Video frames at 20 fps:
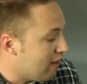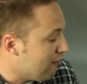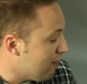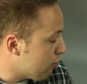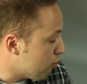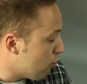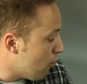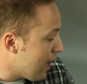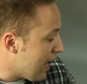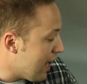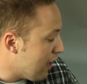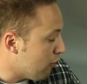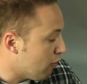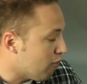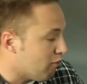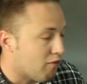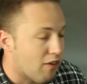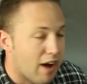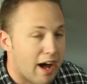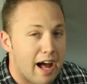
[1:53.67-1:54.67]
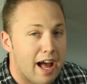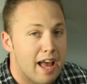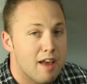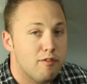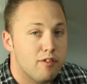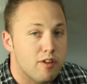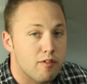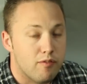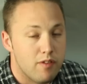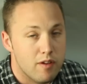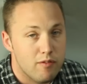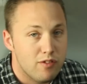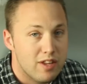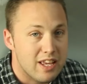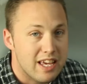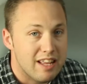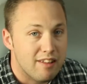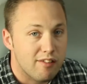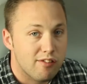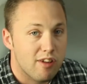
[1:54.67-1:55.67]
and this will handle 5 to
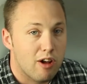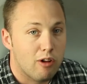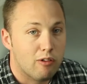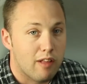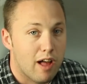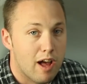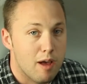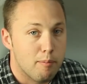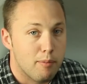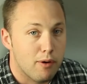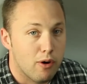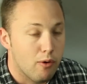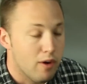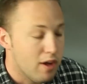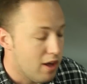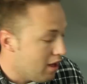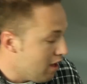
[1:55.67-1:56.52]
15 cell LiPo.